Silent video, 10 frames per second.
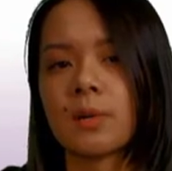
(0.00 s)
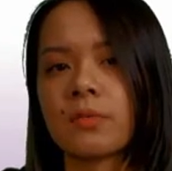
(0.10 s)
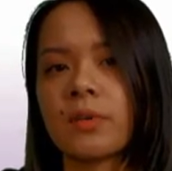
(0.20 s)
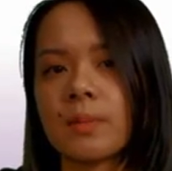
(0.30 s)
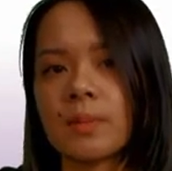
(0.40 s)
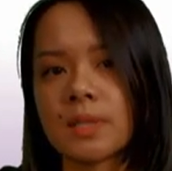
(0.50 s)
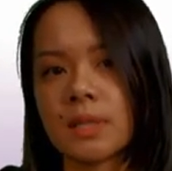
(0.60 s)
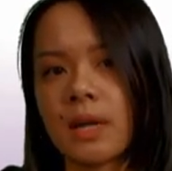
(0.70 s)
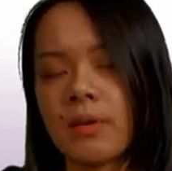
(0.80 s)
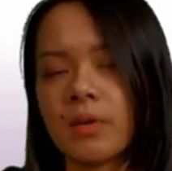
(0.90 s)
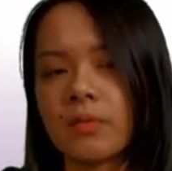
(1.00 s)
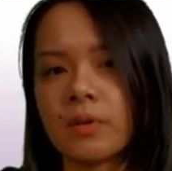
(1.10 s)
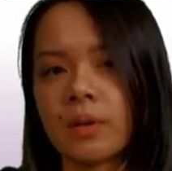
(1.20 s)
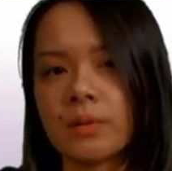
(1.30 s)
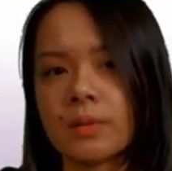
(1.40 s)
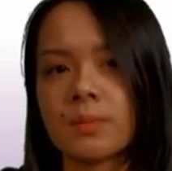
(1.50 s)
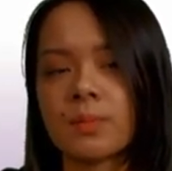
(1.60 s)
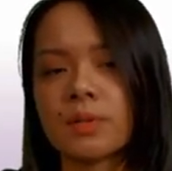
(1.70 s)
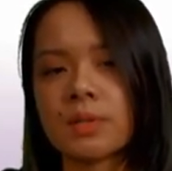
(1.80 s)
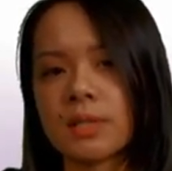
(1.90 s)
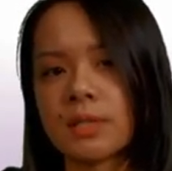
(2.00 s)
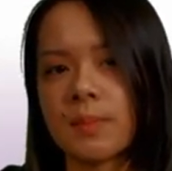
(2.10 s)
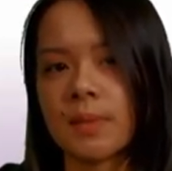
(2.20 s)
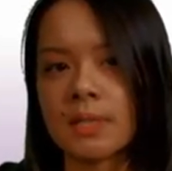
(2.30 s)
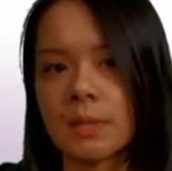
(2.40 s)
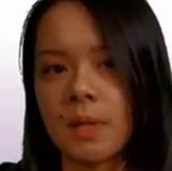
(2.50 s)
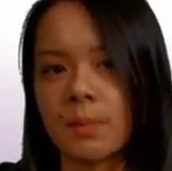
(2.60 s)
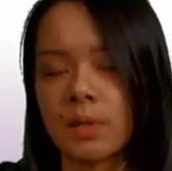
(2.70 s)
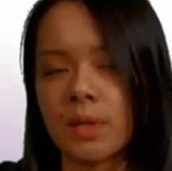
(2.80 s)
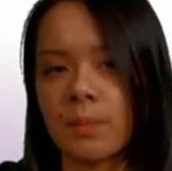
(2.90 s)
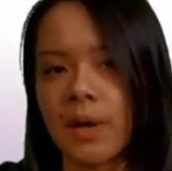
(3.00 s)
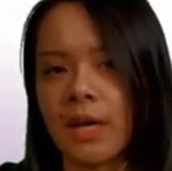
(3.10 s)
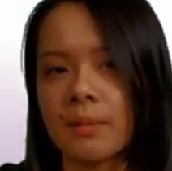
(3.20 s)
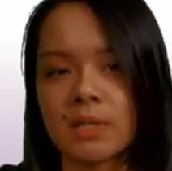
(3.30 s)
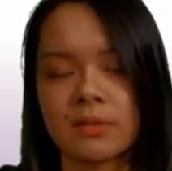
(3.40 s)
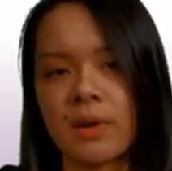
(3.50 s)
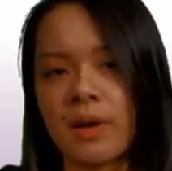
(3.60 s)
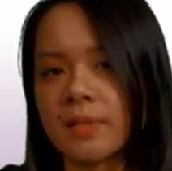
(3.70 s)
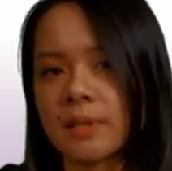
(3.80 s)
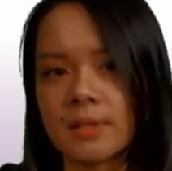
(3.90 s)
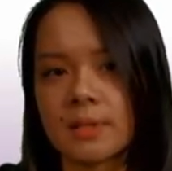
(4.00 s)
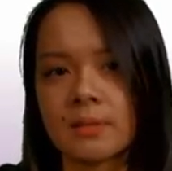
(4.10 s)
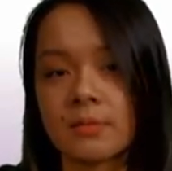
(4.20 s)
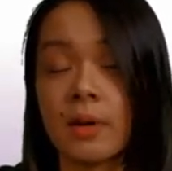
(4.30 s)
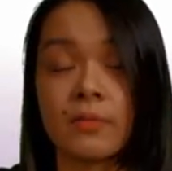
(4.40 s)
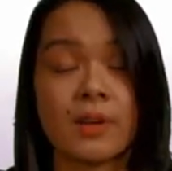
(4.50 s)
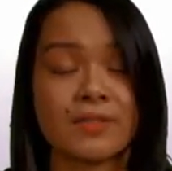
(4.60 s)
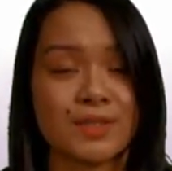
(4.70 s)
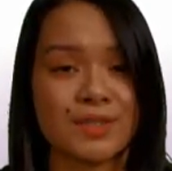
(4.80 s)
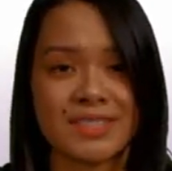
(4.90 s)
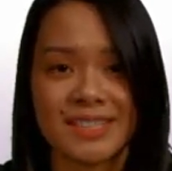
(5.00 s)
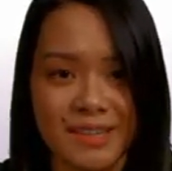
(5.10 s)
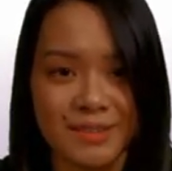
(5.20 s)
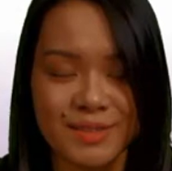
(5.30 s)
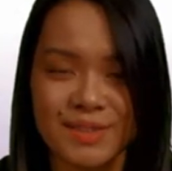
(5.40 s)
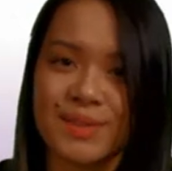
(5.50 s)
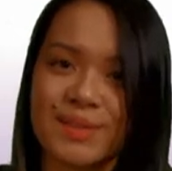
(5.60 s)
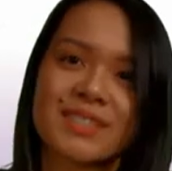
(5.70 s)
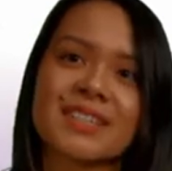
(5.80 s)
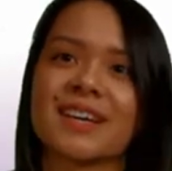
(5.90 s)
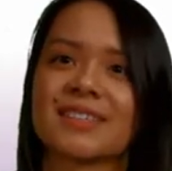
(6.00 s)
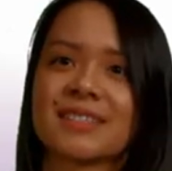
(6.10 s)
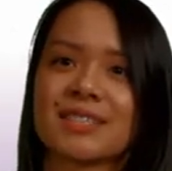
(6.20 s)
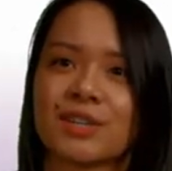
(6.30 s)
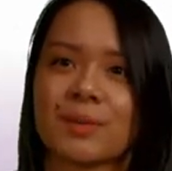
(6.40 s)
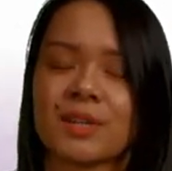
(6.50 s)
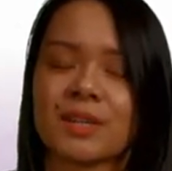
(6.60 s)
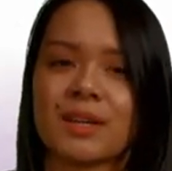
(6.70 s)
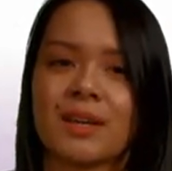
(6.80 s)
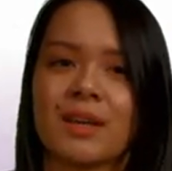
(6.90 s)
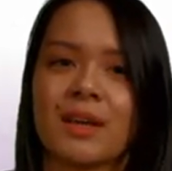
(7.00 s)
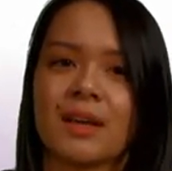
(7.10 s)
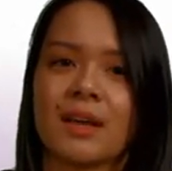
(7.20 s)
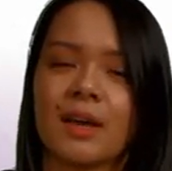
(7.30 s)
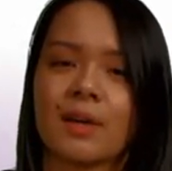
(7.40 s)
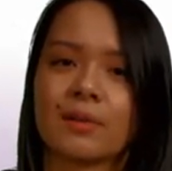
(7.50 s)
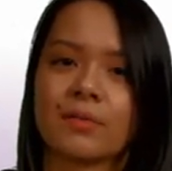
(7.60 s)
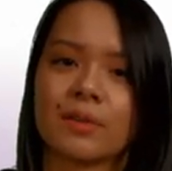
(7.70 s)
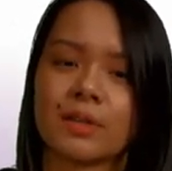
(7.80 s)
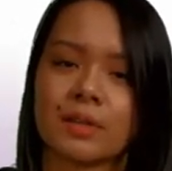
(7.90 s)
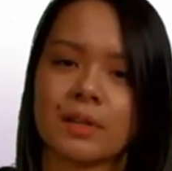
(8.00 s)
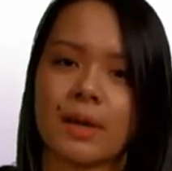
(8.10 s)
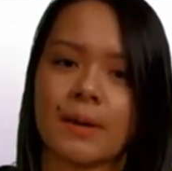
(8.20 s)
to a pharmacy and have methadone or Suboxone dispensed, people can pay up to $5 a day or so to access treatment. And often